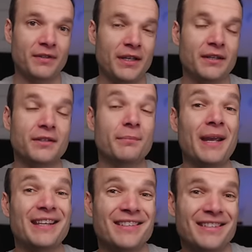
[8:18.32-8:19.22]
years
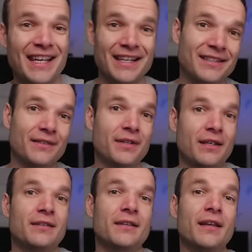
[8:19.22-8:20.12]
compared to negative
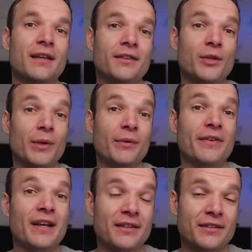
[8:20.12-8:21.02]
years that we would
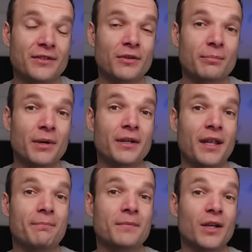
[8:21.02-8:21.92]
have had in the stock
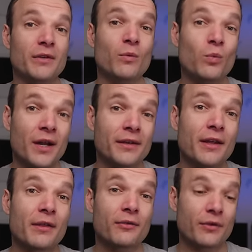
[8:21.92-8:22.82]
market over 1,
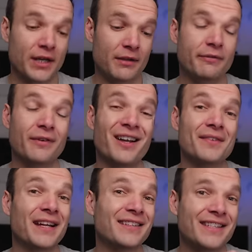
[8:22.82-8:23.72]
3,
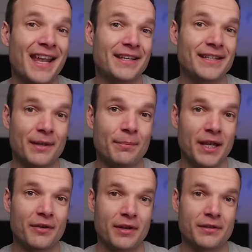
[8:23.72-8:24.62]
5 and 10 year
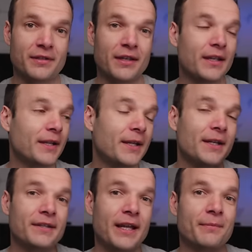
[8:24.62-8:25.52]
periods.
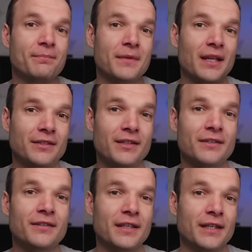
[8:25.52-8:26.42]
Now, as you can
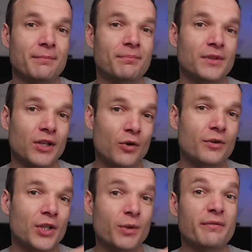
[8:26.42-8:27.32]
see, the
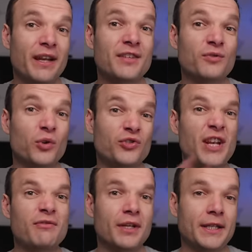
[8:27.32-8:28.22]
longer you invest for
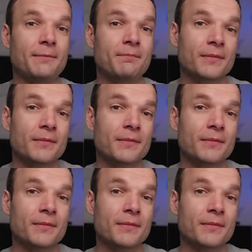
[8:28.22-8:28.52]
generally,